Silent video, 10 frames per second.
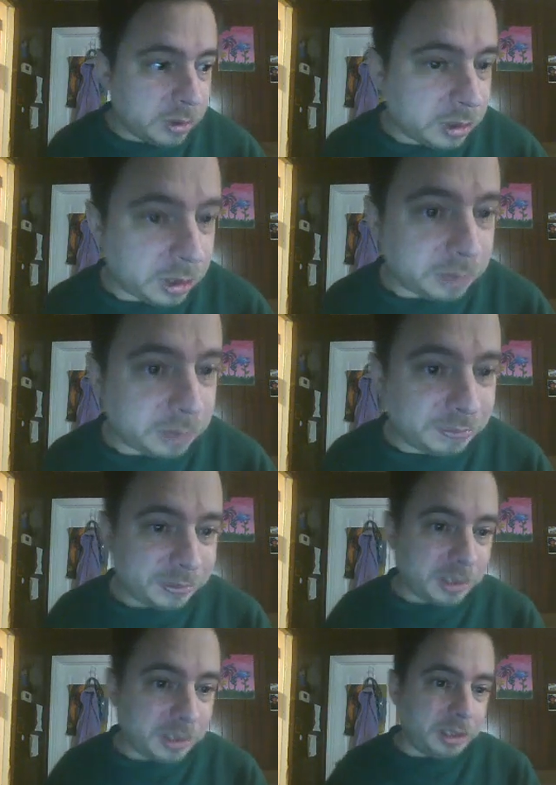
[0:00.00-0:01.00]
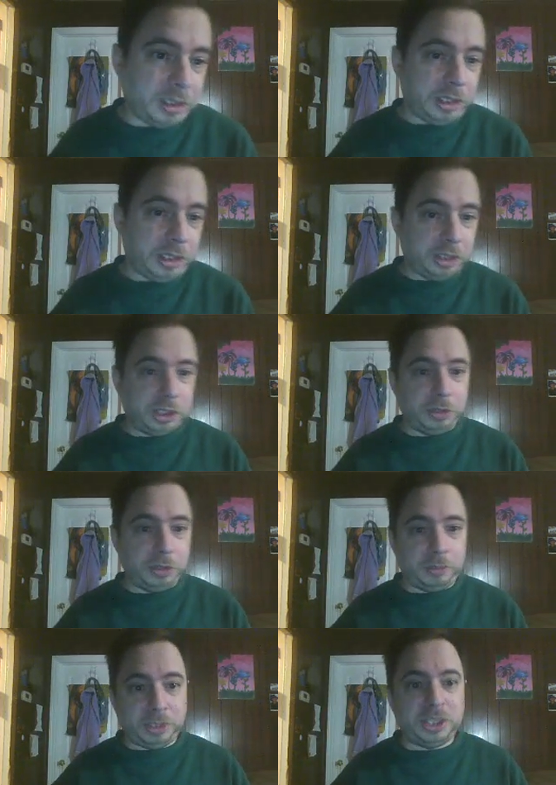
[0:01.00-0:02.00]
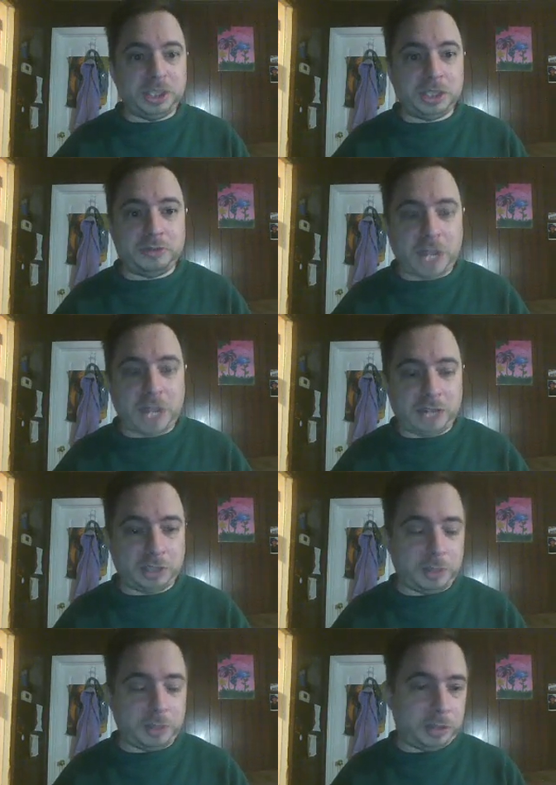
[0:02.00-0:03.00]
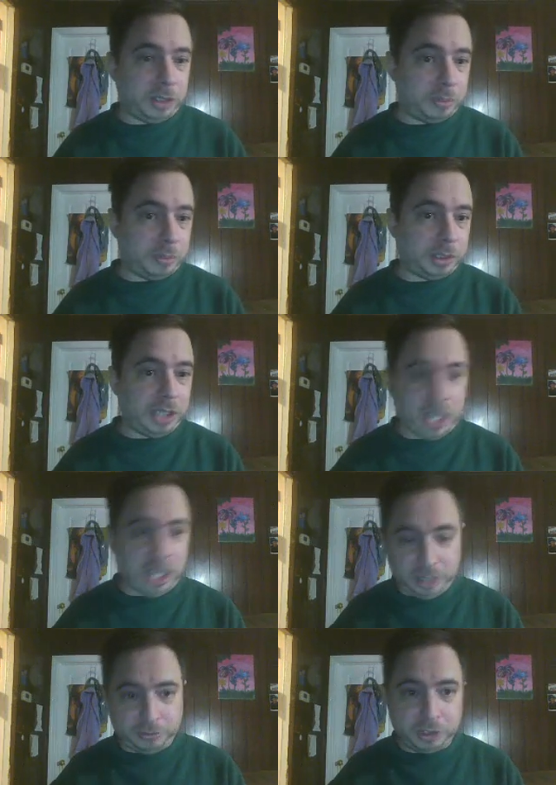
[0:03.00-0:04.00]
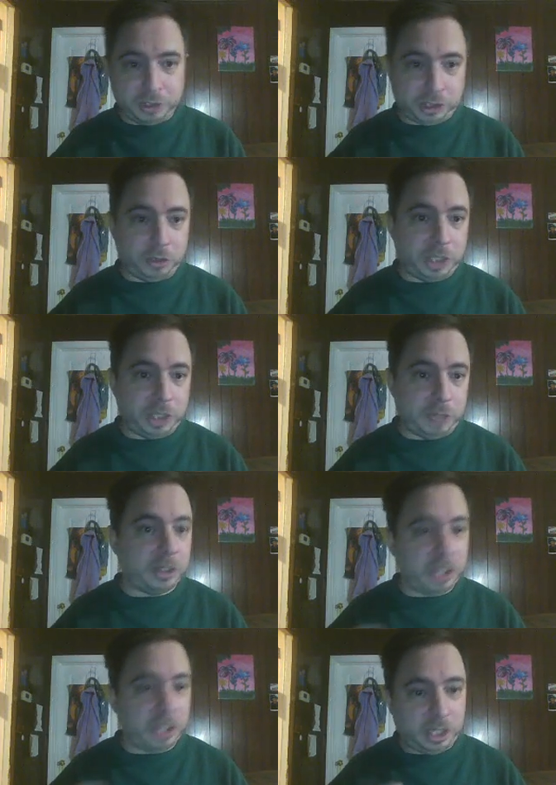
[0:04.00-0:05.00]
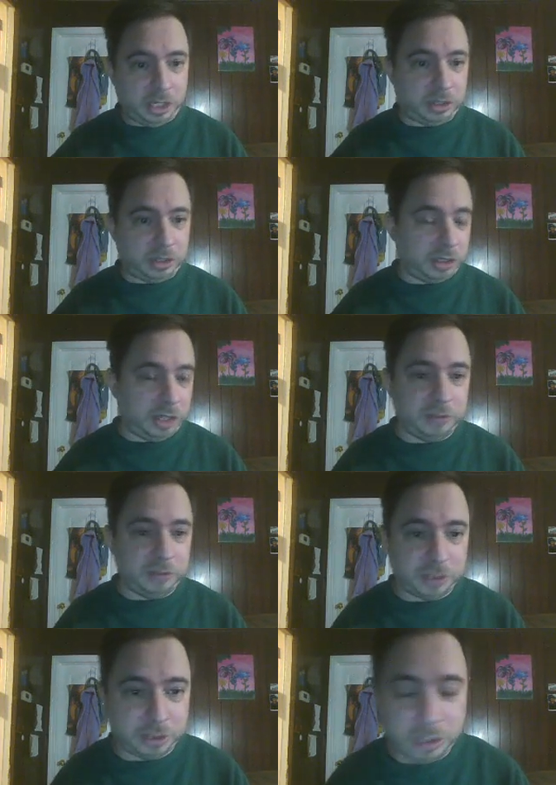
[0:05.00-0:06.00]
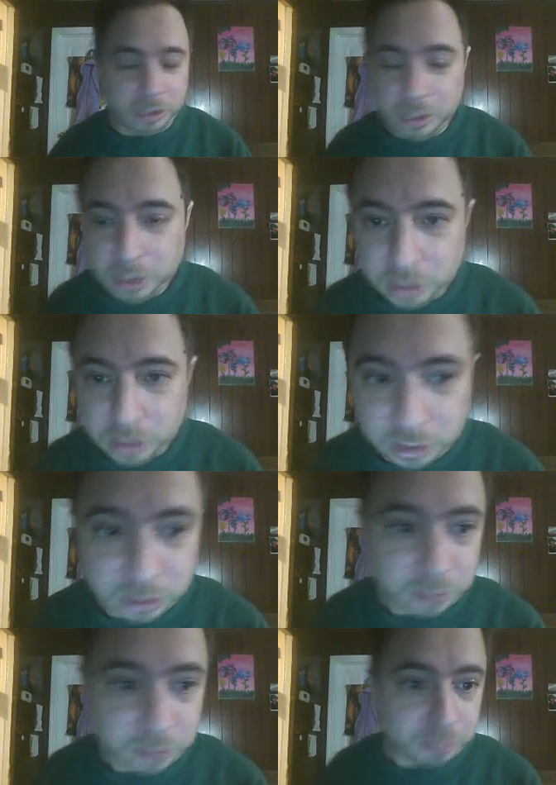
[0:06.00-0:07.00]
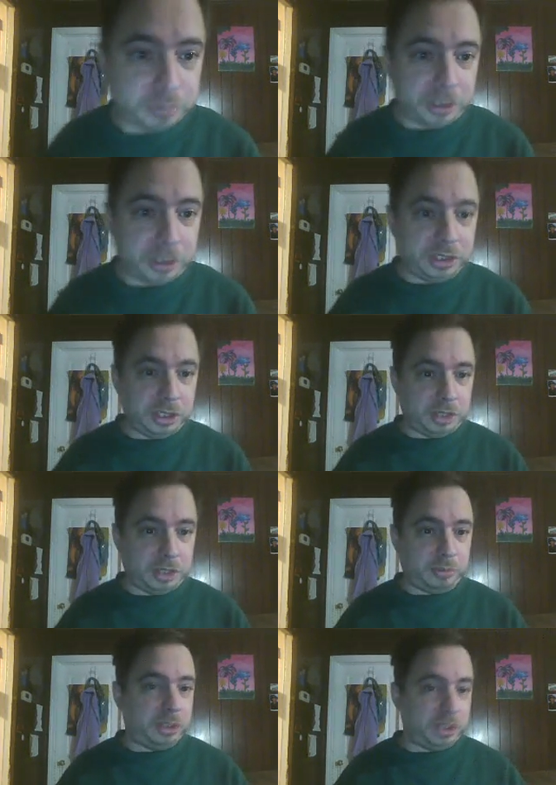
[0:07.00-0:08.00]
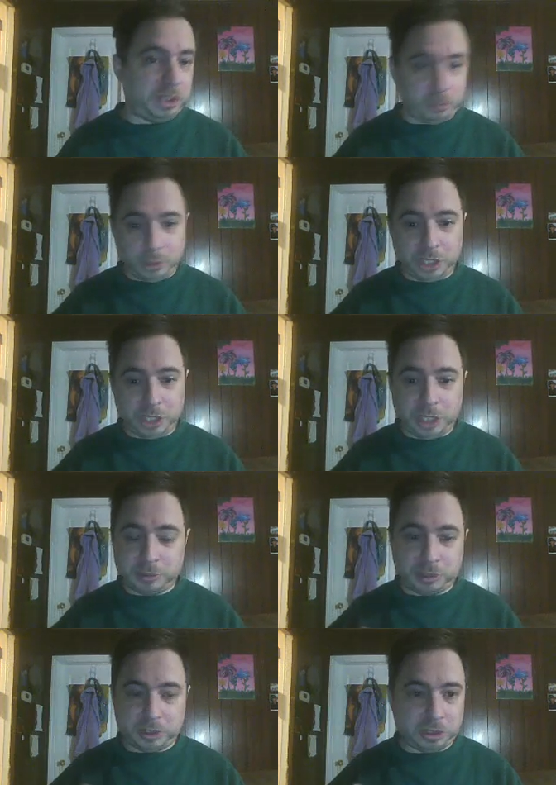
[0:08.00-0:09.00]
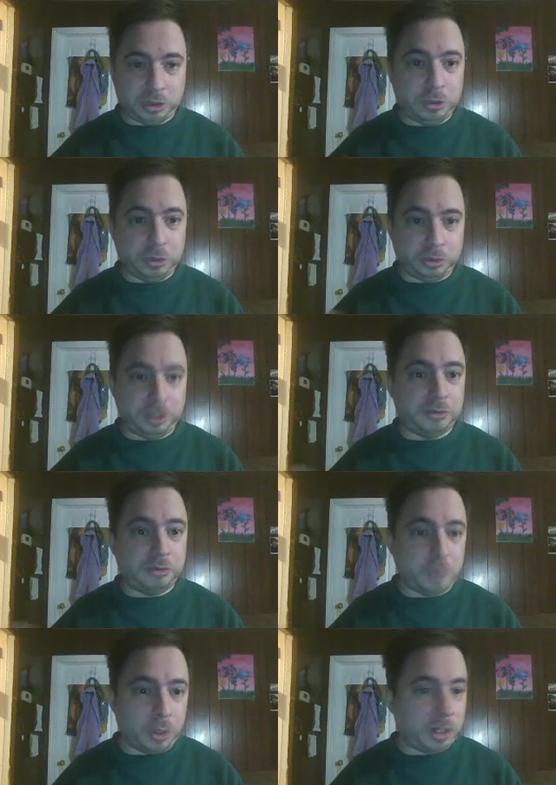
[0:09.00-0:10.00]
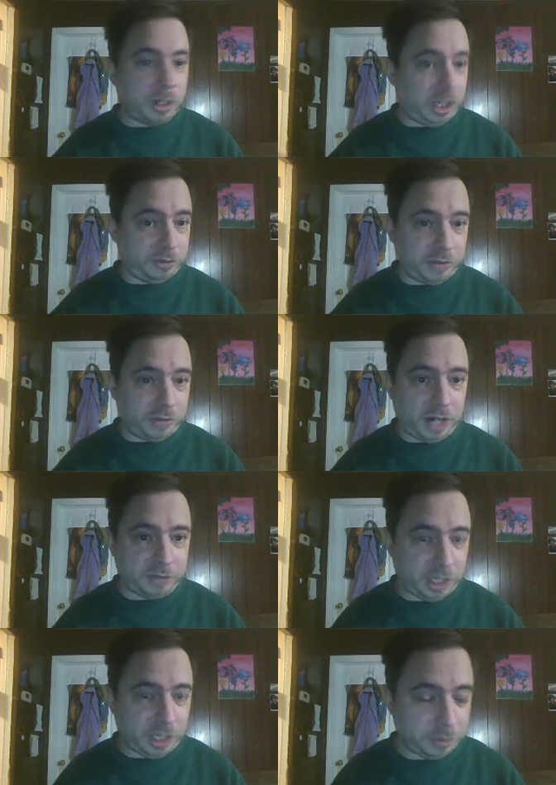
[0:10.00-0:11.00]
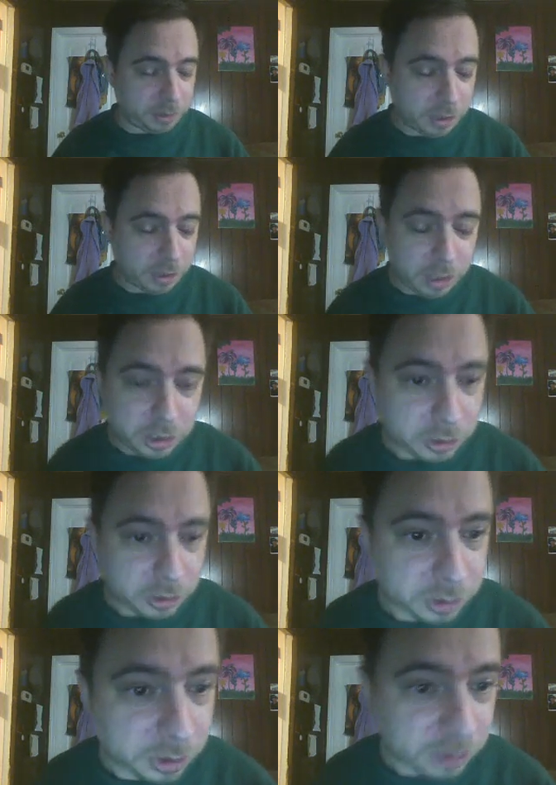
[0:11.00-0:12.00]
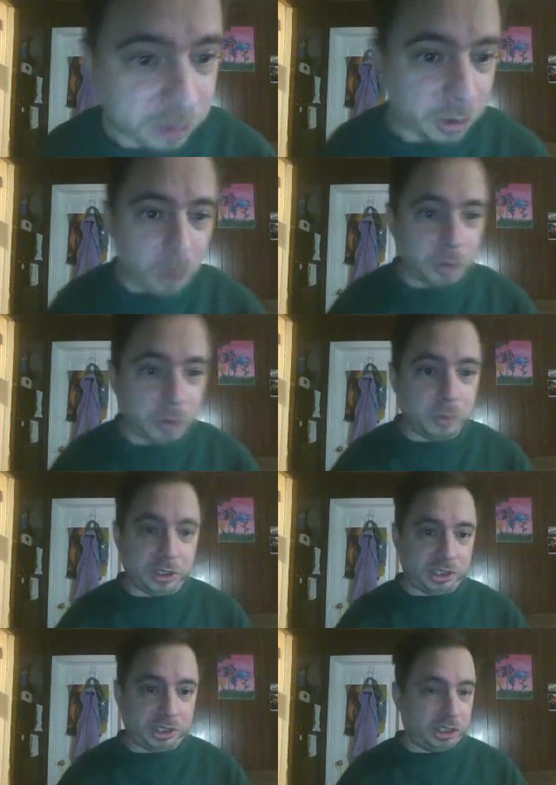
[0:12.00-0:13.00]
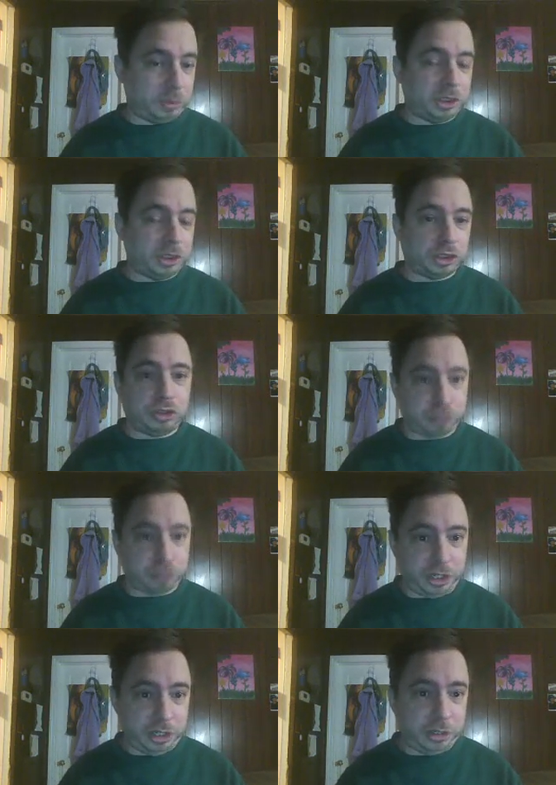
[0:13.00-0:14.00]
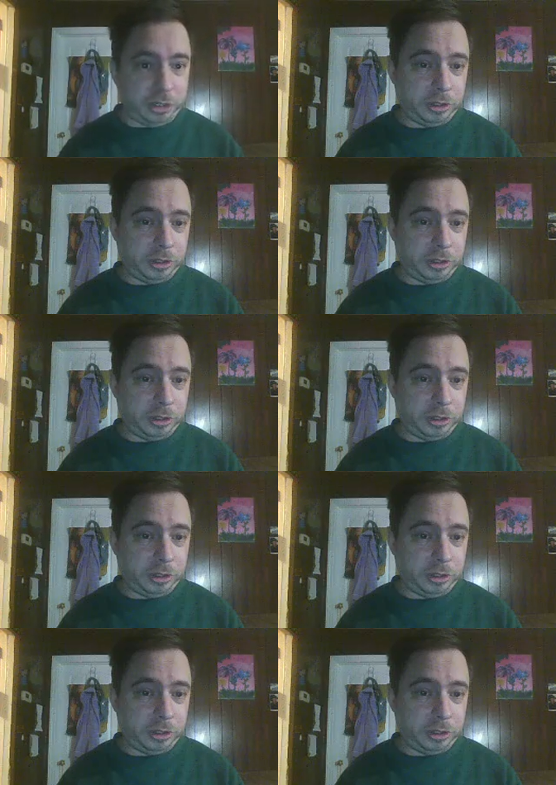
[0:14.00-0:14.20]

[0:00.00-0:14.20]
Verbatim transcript: You know. And this year the PlayStation 5 is coming out and they can play every single game on on every on um, PlayStation, PlayStation 1 games, PlayStation 2, 3, 4, and 5 games. So it's, a, it's an all in one system, which is great.